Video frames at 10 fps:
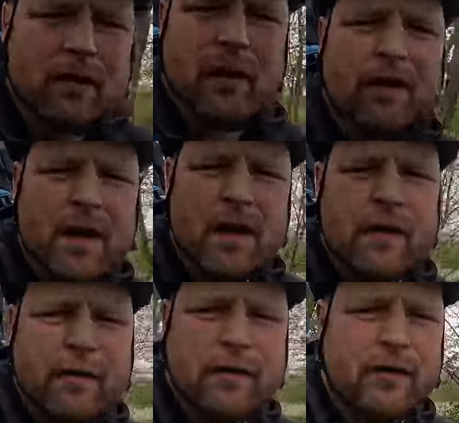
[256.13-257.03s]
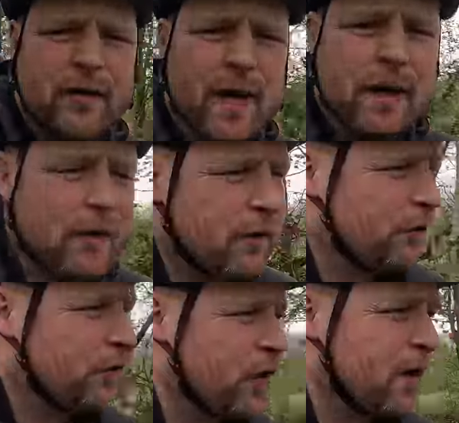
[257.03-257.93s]
So I really only just started on
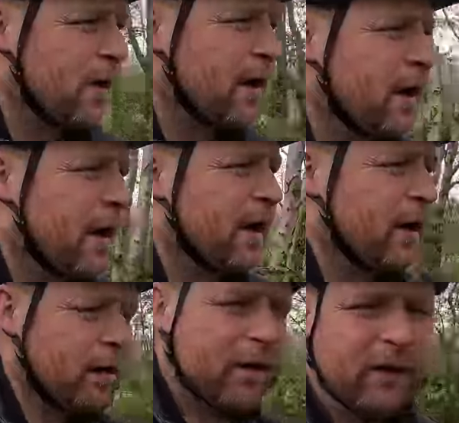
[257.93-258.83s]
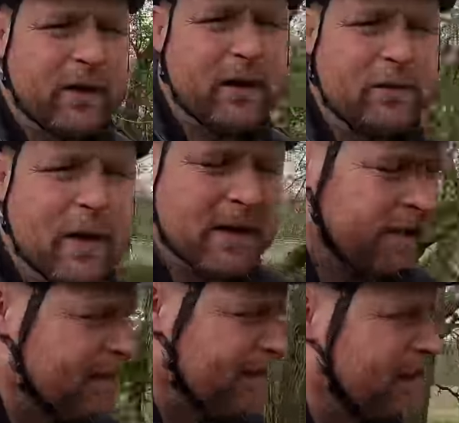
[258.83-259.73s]
this journey and I already see red
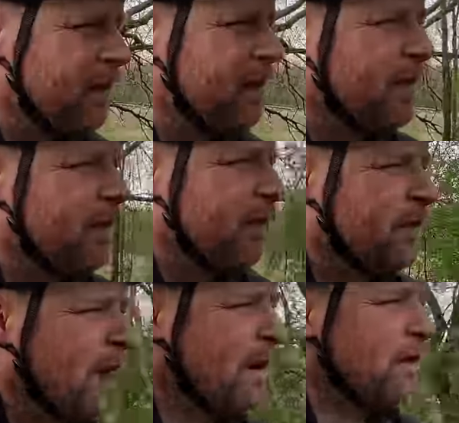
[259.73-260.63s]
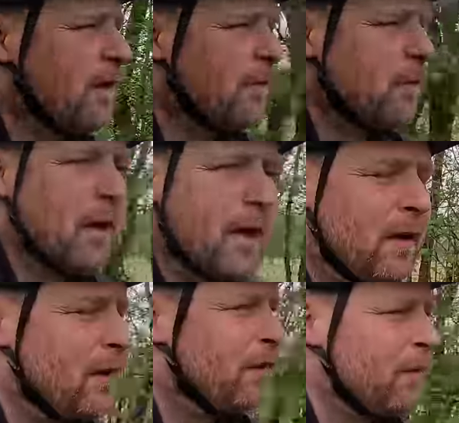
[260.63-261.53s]
signs everywhere.
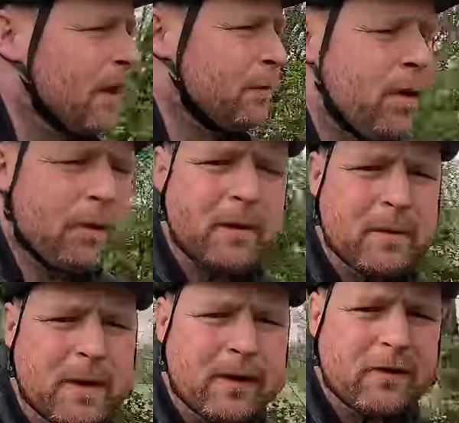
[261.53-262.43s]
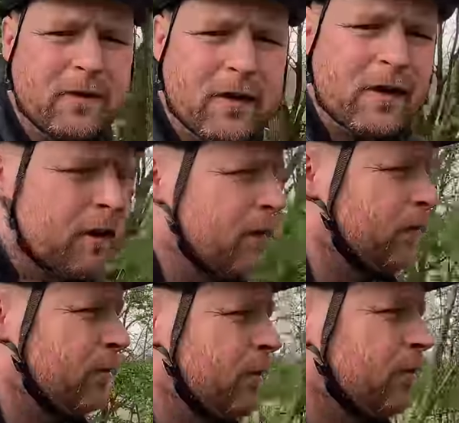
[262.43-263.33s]
So that probably means
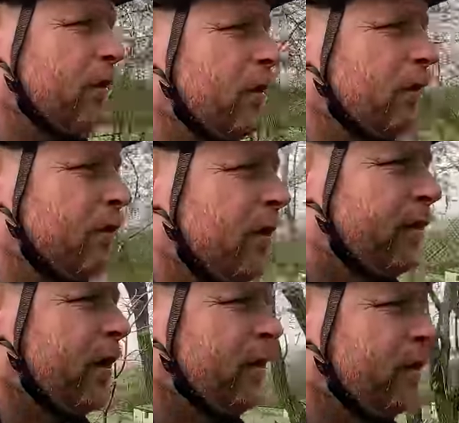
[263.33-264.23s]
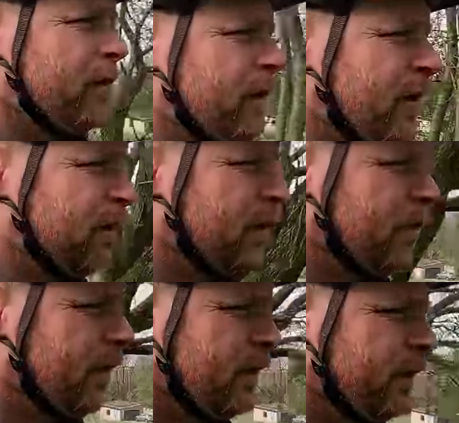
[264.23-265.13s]
something's closed off. So I do need to have a
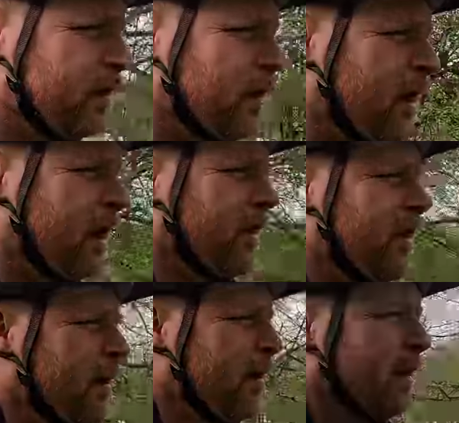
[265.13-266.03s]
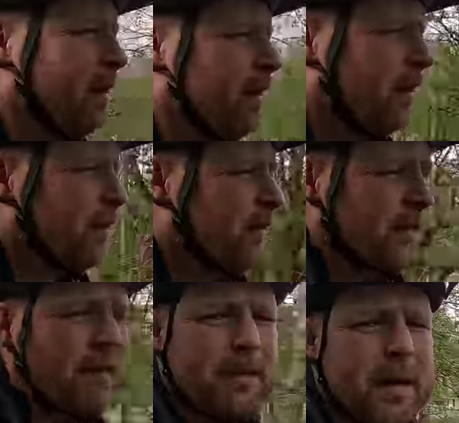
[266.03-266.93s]
look at this, don't I? Because
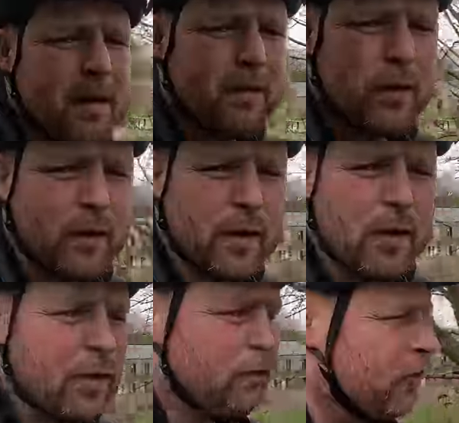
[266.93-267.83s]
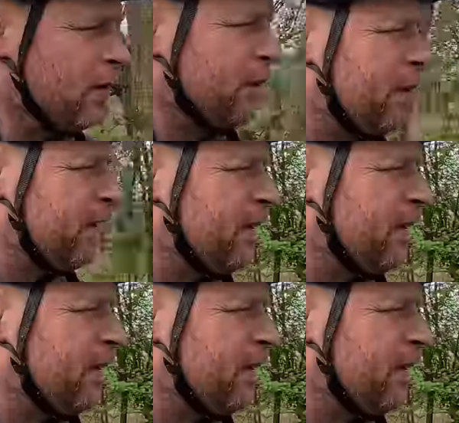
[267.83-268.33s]
this may ruin the whole trip.